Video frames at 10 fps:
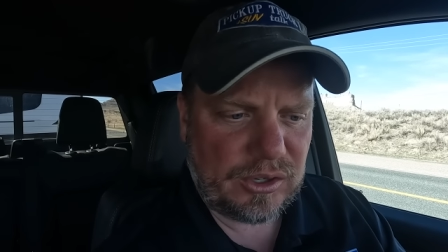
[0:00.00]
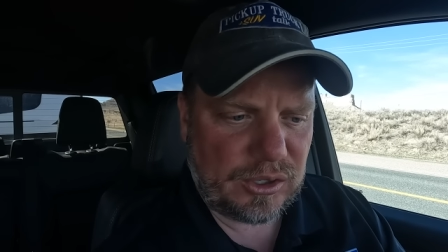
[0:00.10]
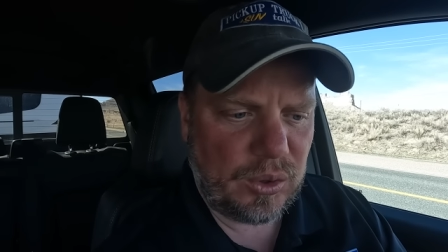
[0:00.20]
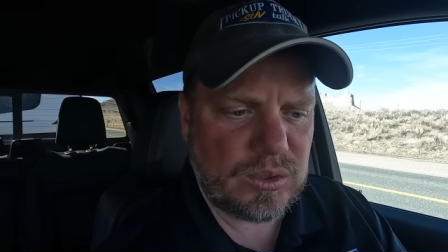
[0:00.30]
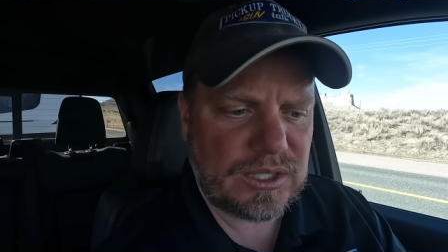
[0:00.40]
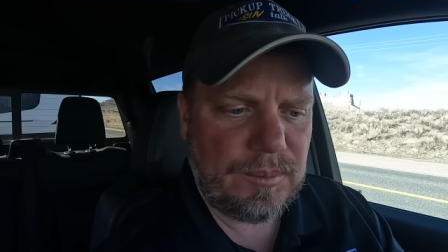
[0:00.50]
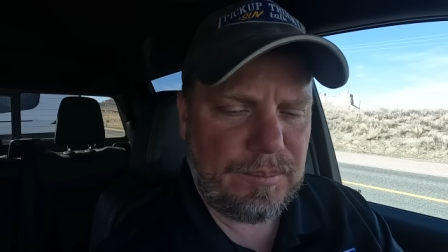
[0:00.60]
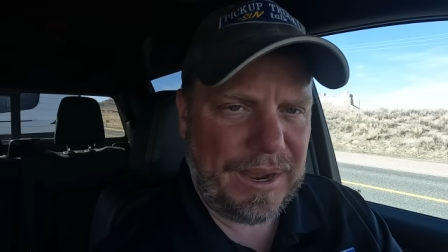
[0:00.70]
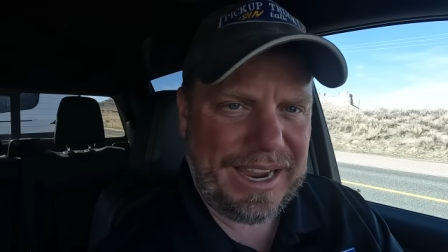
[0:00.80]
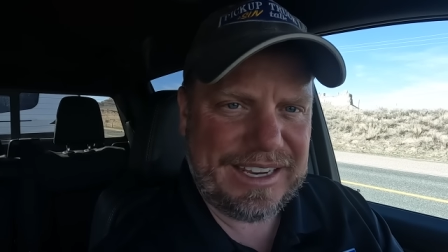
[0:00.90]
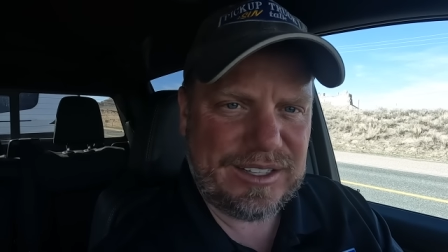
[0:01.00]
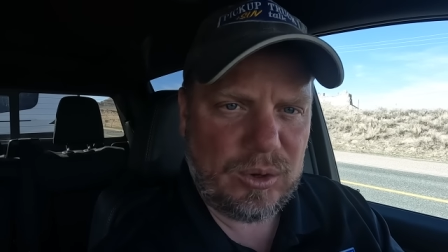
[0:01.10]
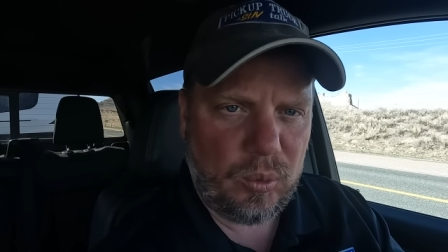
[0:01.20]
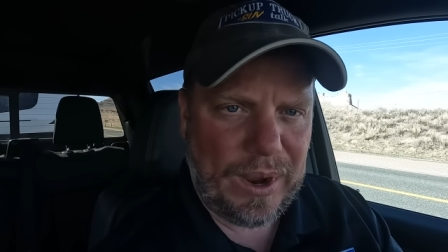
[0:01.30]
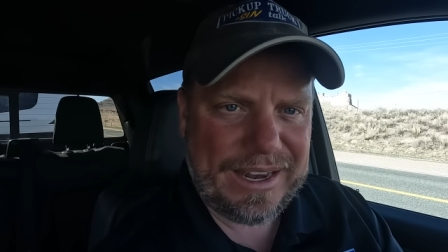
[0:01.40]
gross combined
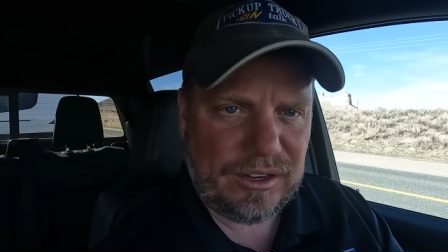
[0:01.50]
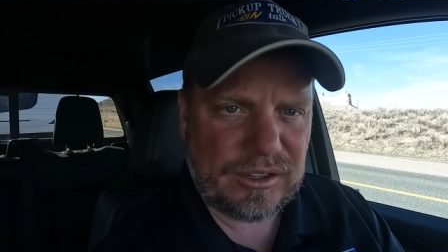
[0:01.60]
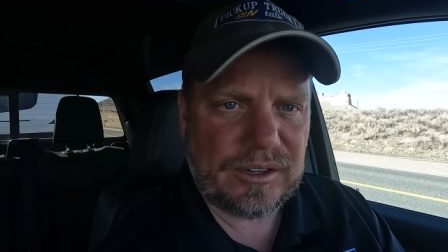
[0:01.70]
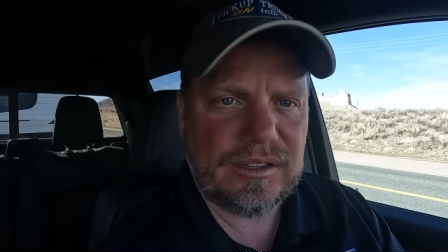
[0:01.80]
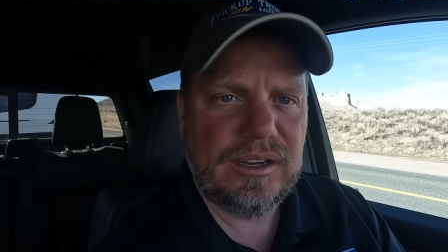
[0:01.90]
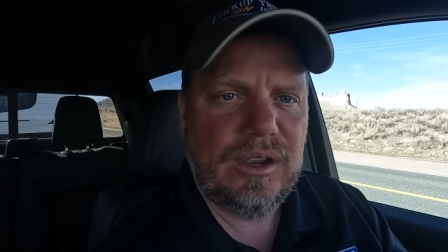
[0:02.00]
weight alert.